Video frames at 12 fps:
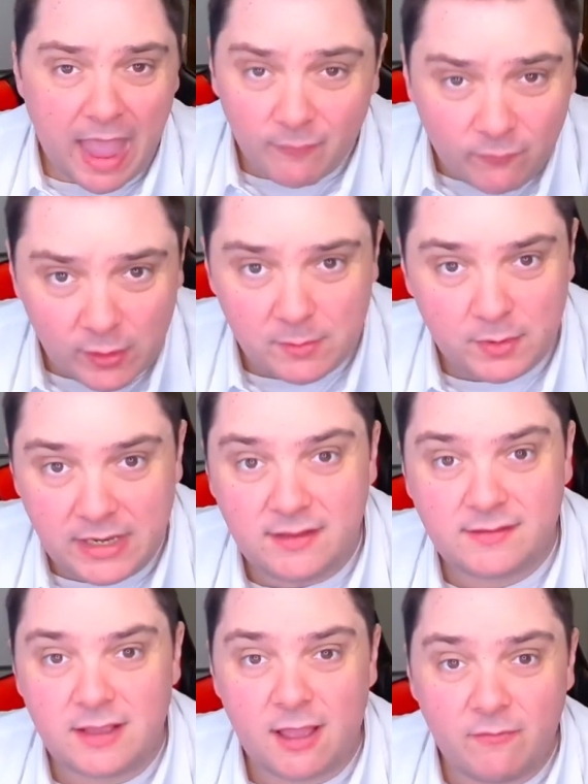every
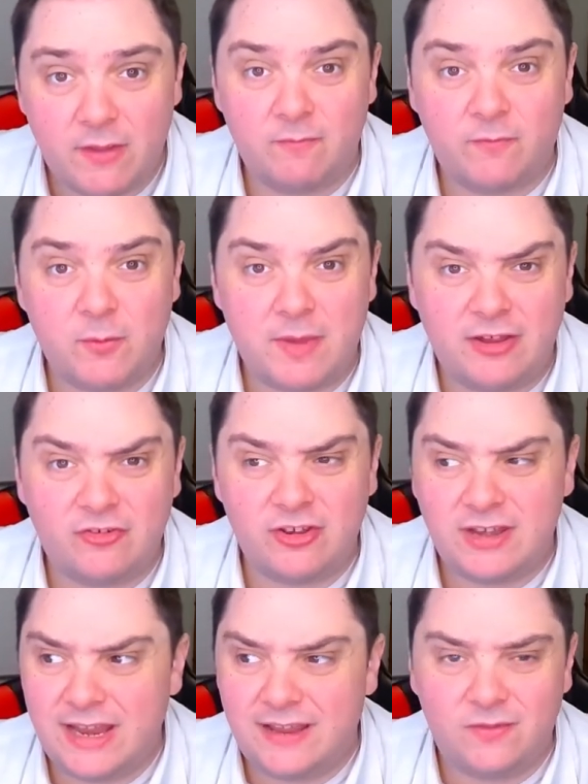piece of
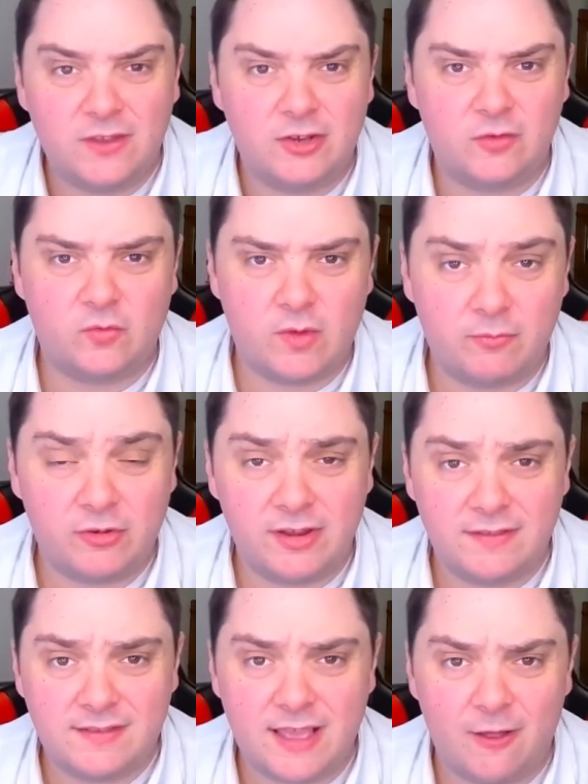information in the description
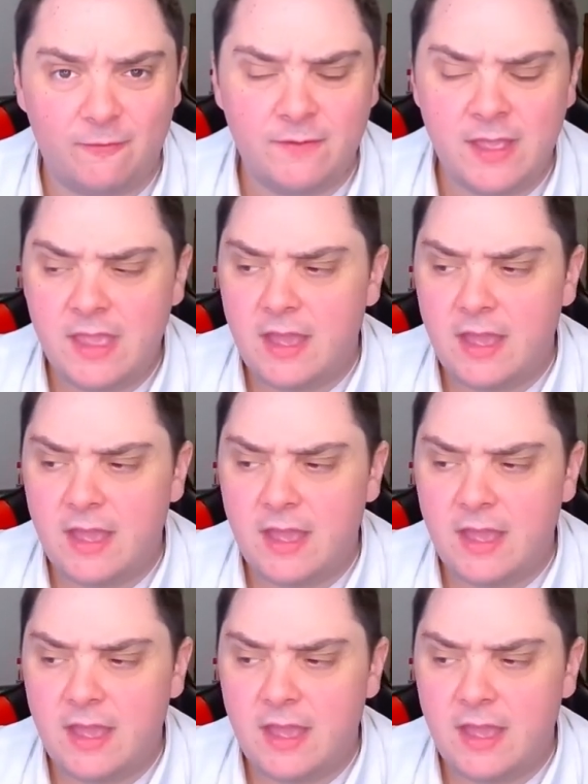itself.